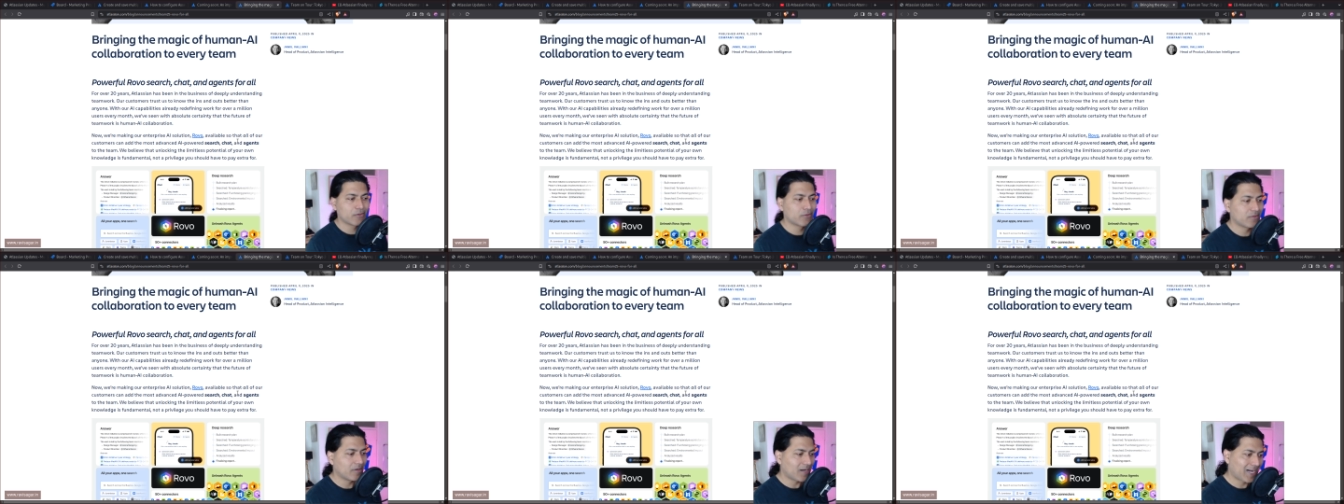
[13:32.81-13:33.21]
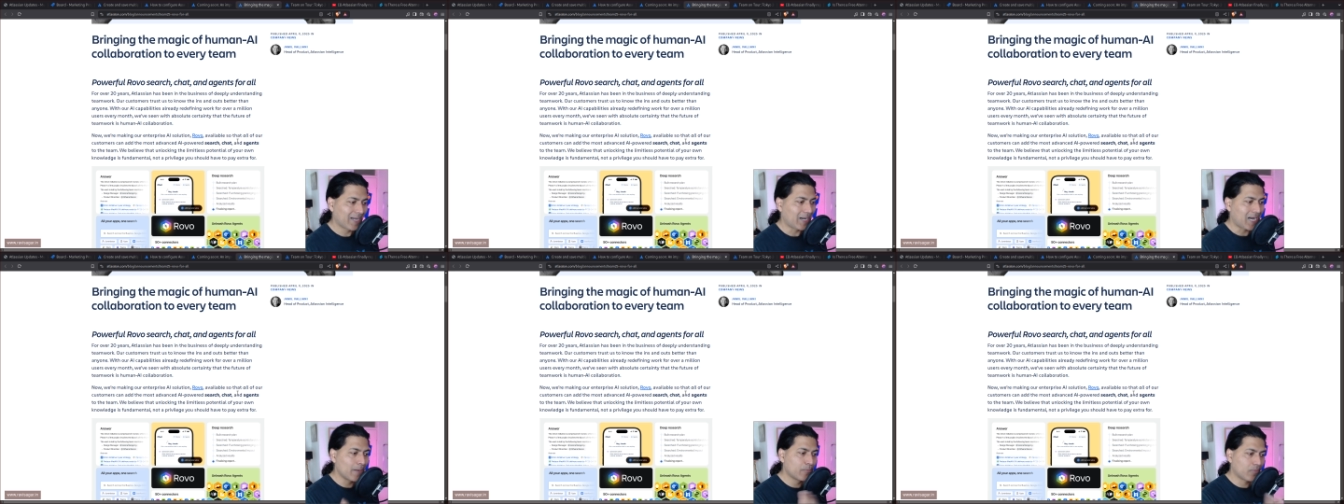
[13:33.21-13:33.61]
So
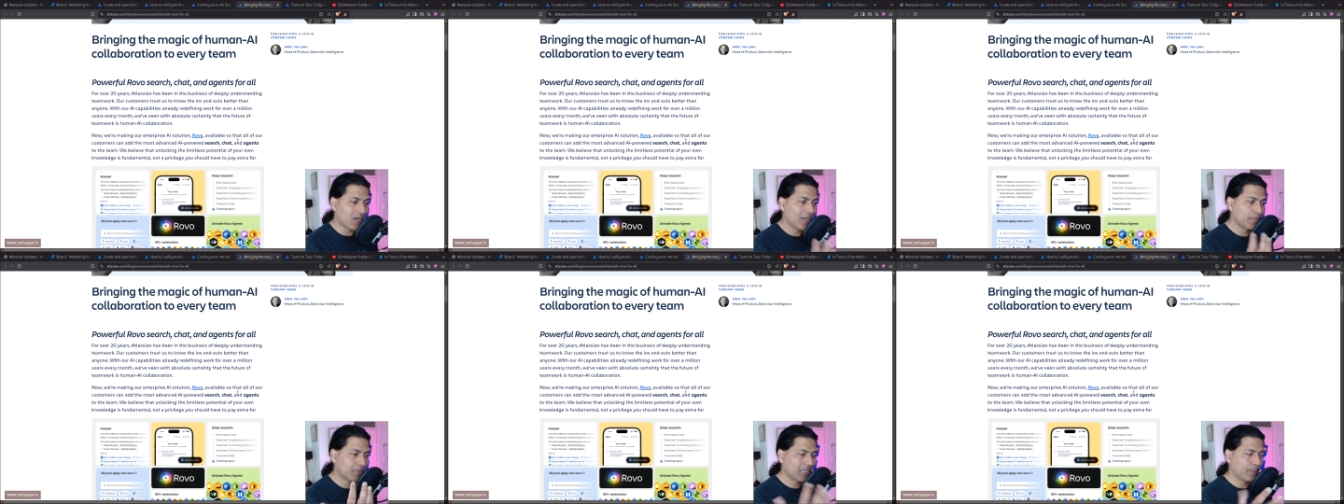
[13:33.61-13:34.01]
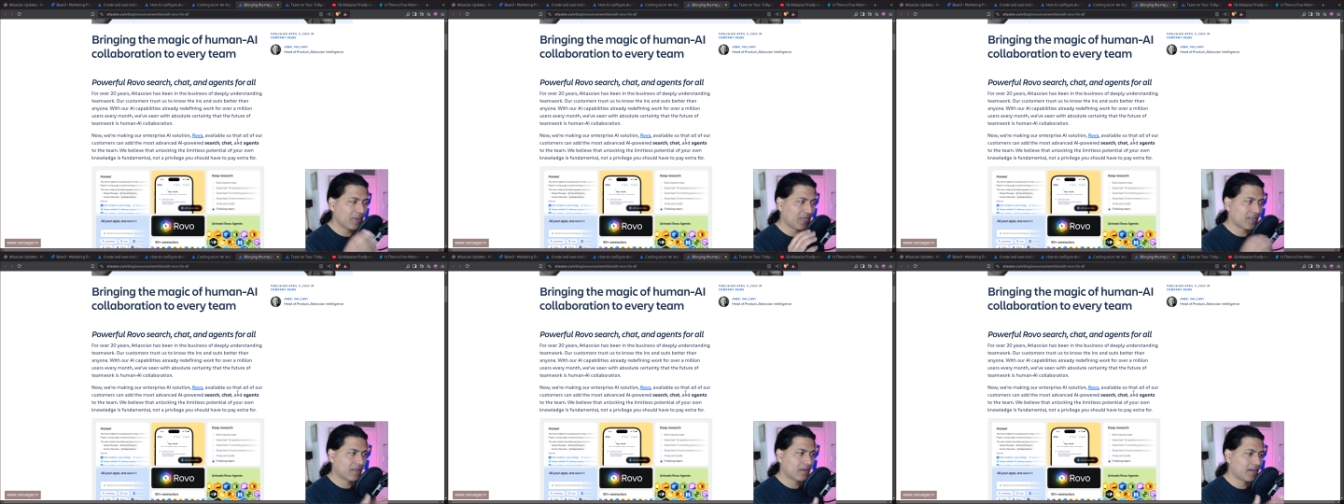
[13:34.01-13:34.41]
I'm
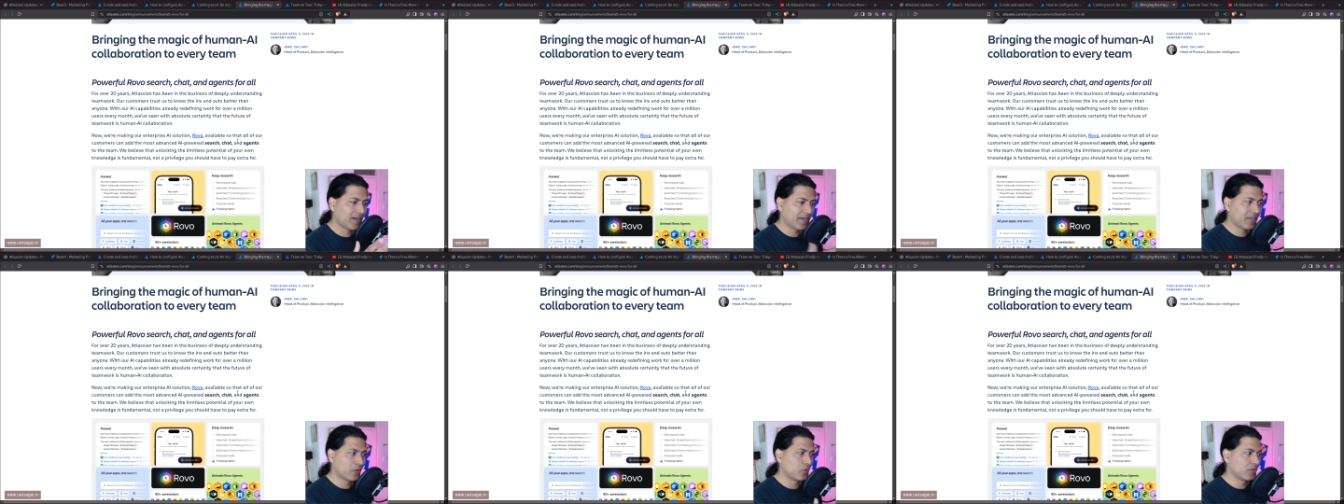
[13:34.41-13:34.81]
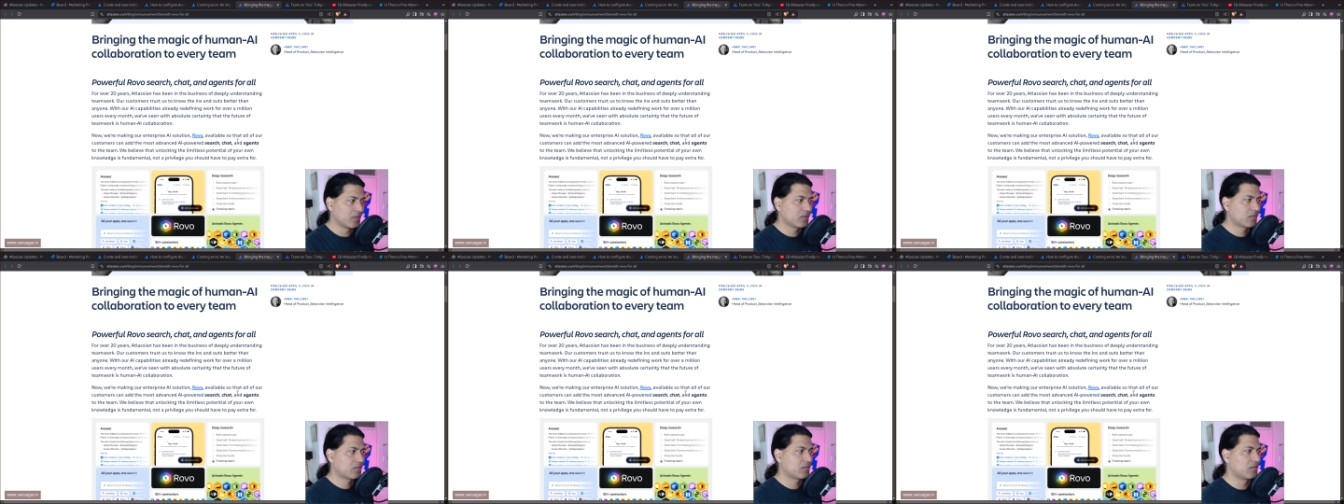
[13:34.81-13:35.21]
keeping an eye
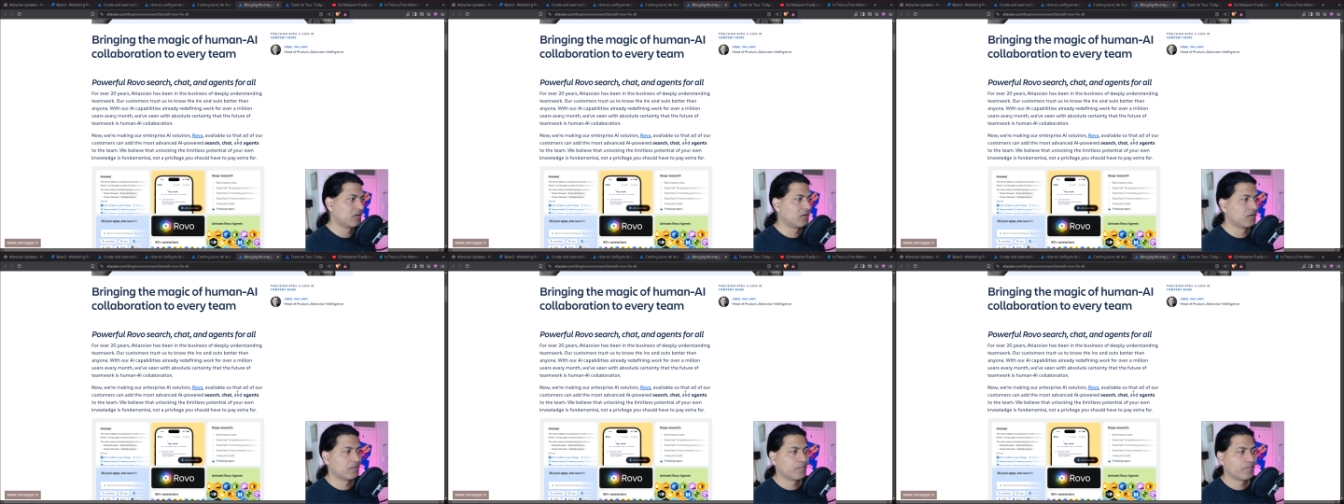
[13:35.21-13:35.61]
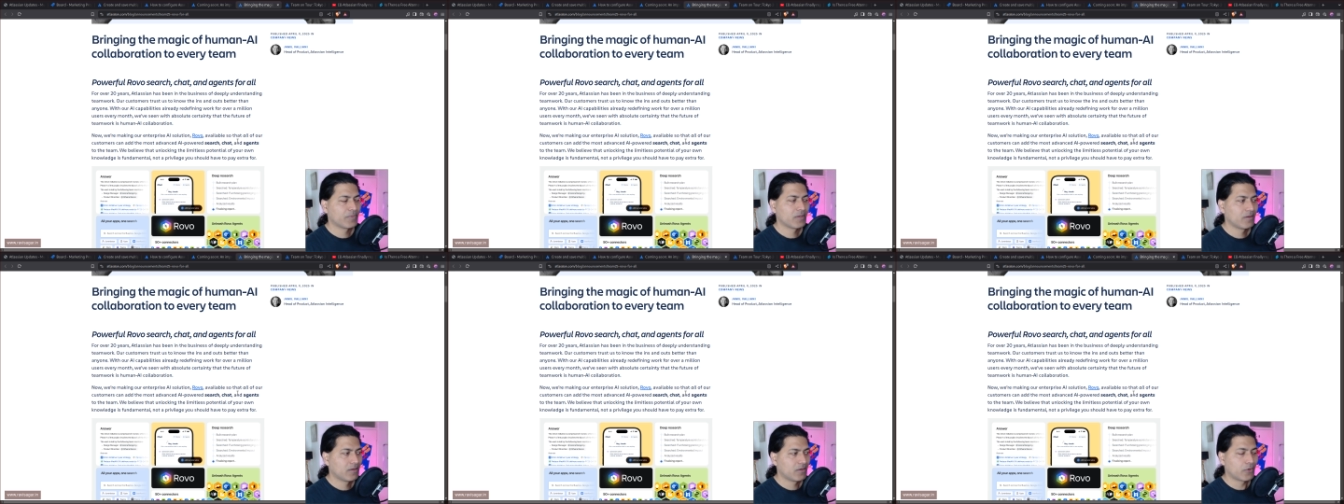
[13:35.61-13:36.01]
on this
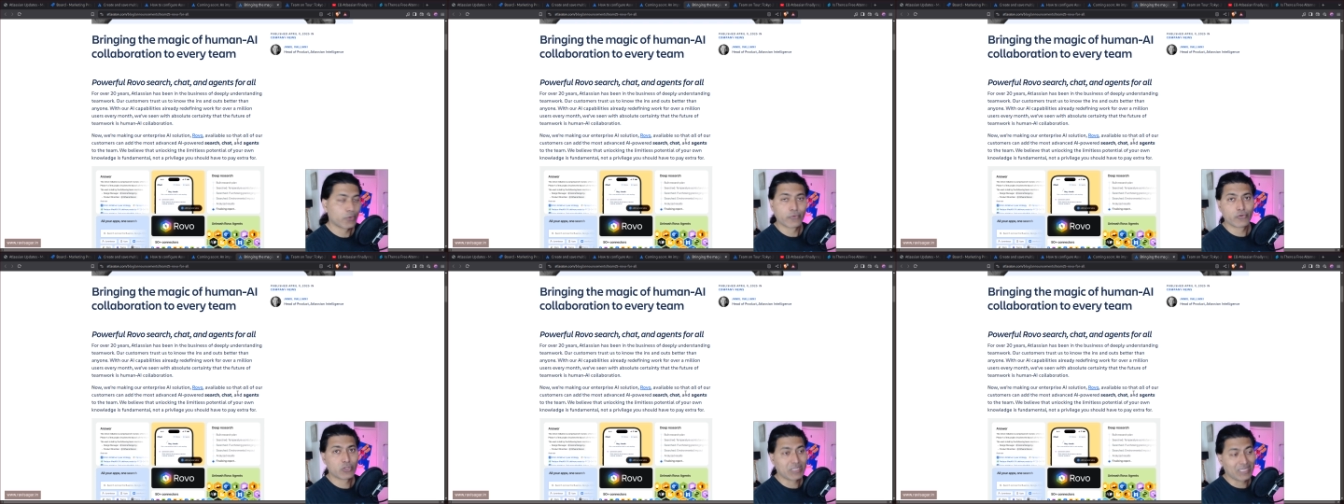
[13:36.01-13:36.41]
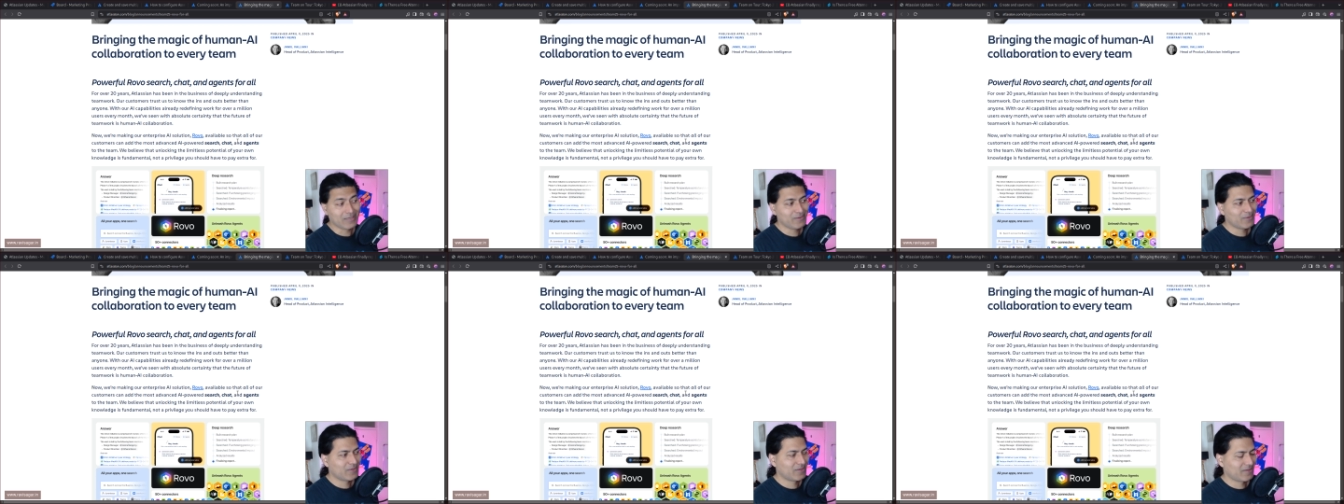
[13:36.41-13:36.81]
Rovo
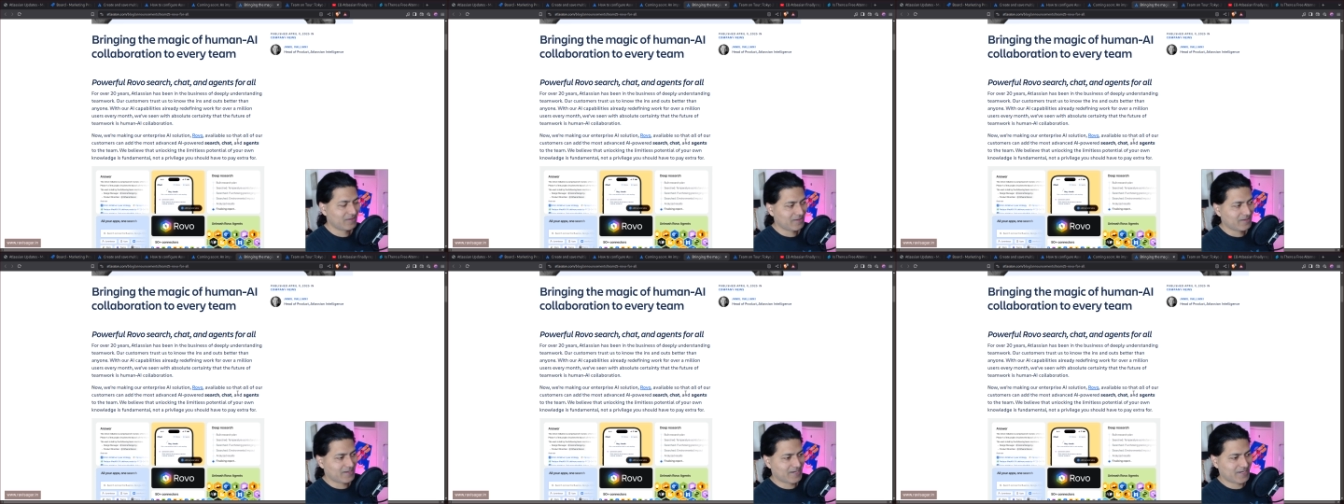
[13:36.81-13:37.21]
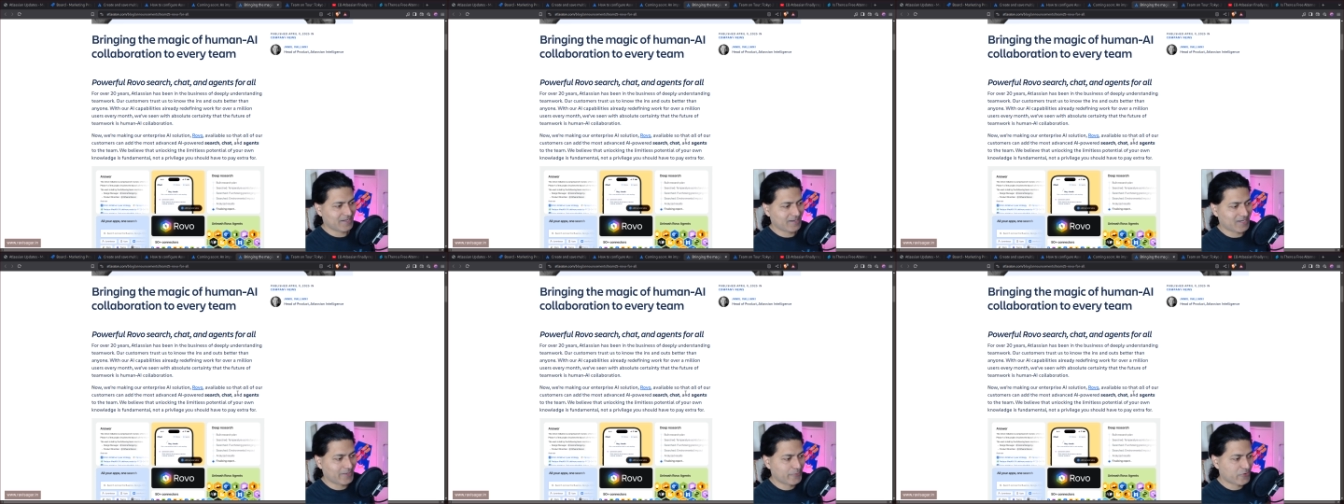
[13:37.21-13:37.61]
thing,
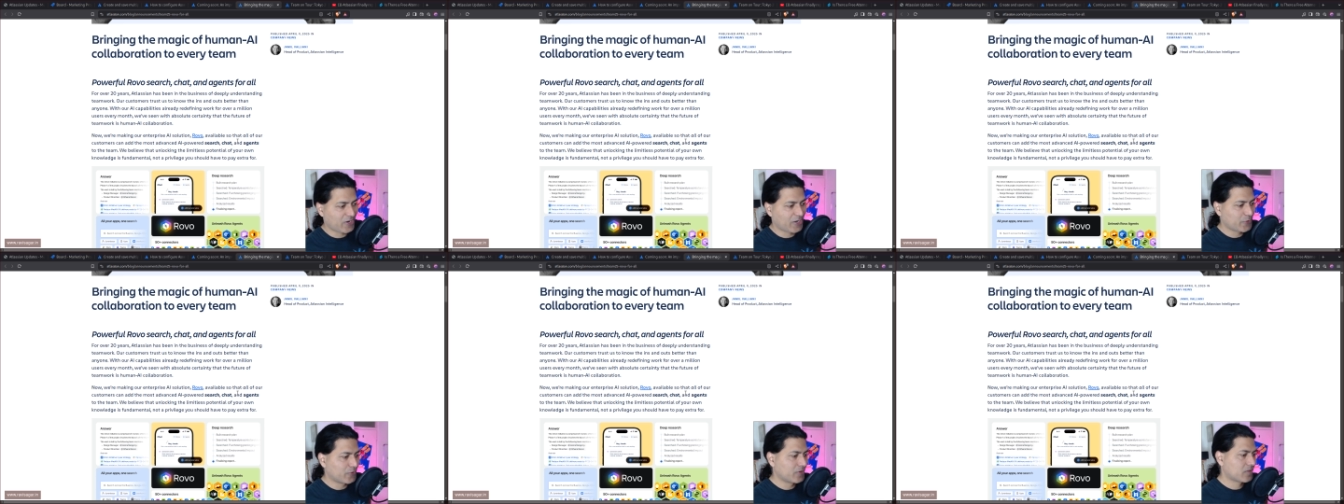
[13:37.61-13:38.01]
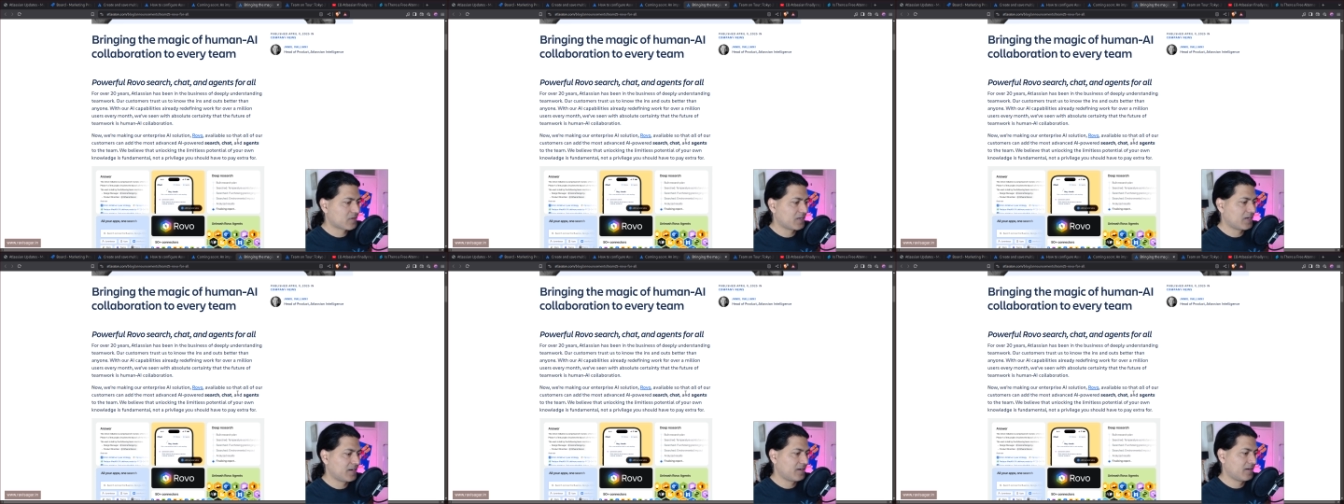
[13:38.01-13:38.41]
and I'm trying to
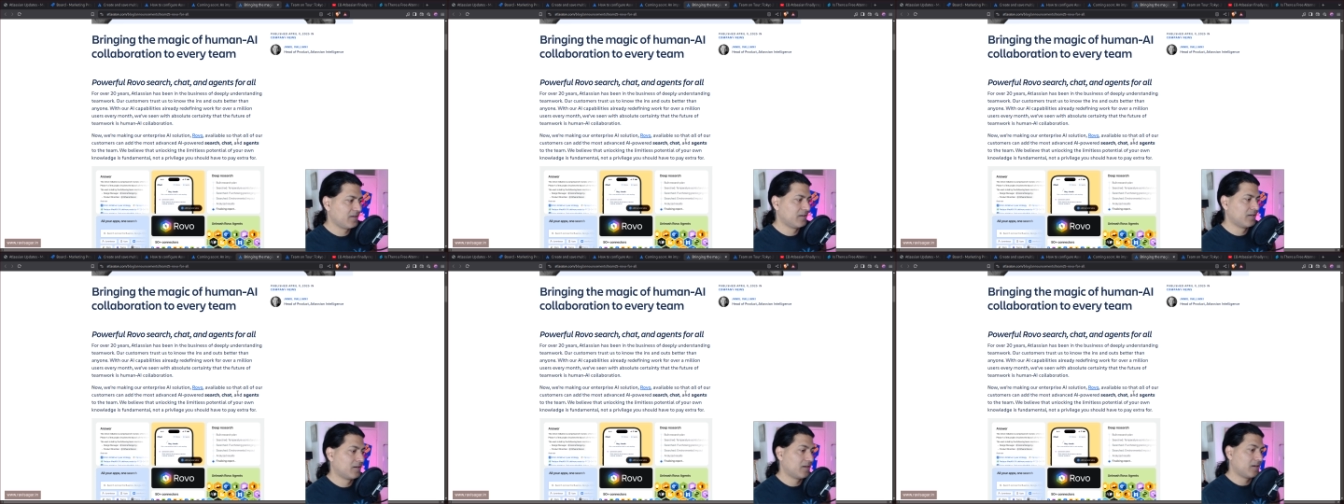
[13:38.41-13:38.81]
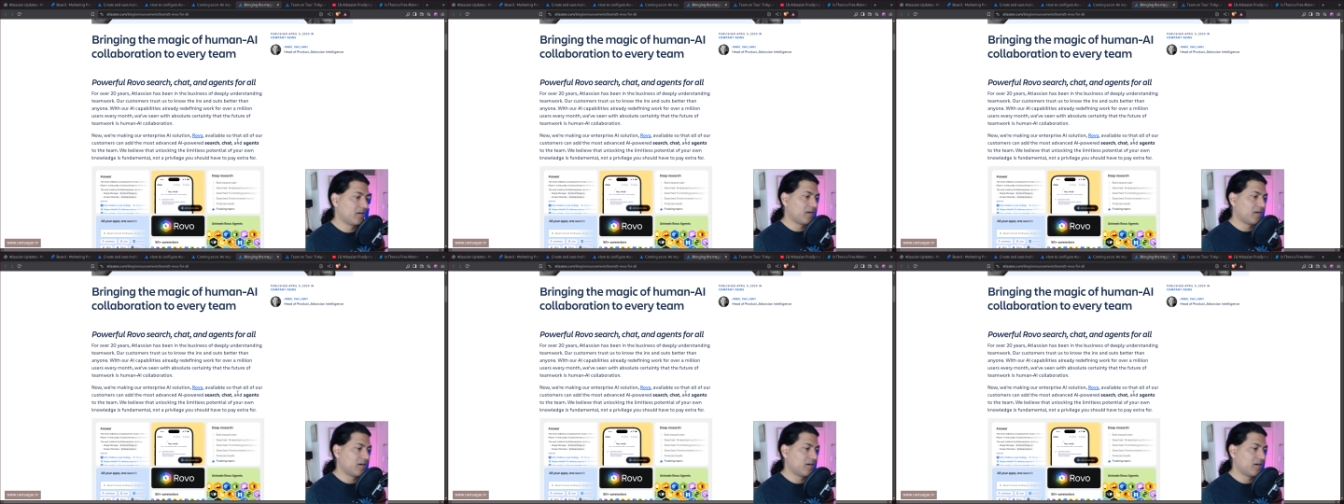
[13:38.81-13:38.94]
understand